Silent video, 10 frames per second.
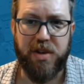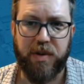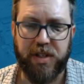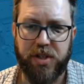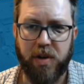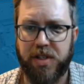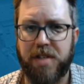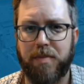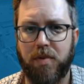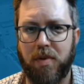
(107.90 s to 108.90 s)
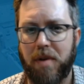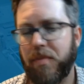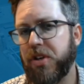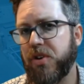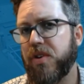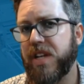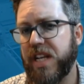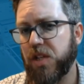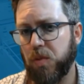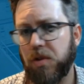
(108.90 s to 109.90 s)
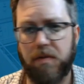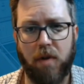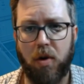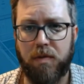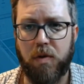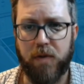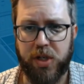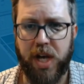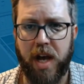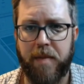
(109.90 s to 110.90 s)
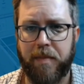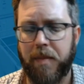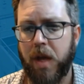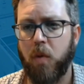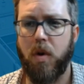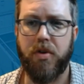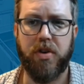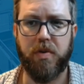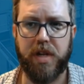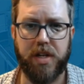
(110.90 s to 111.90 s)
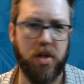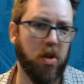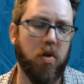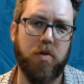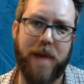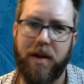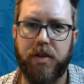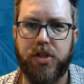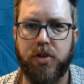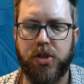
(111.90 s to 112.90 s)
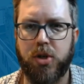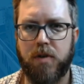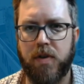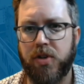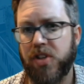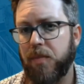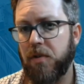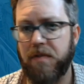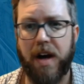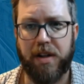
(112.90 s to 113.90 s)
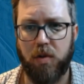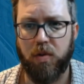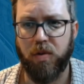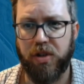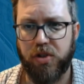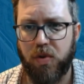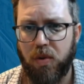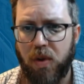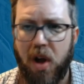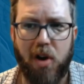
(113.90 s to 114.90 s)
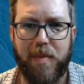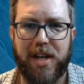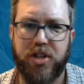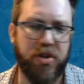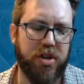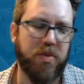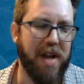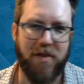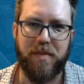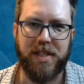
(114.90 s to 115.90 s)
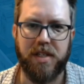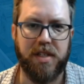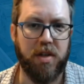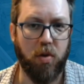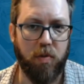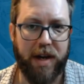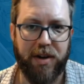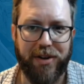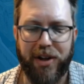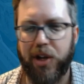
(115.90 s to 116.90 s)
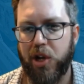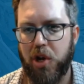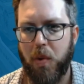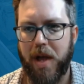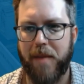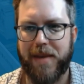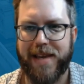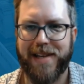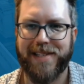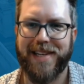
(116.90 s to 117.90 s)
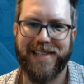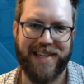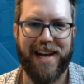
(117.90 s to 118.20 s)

can start simple, but your needs will evolve over time. Whether you need to load balance your servers, provide local control, or make sure you never miss a single record, Kanoa MES has got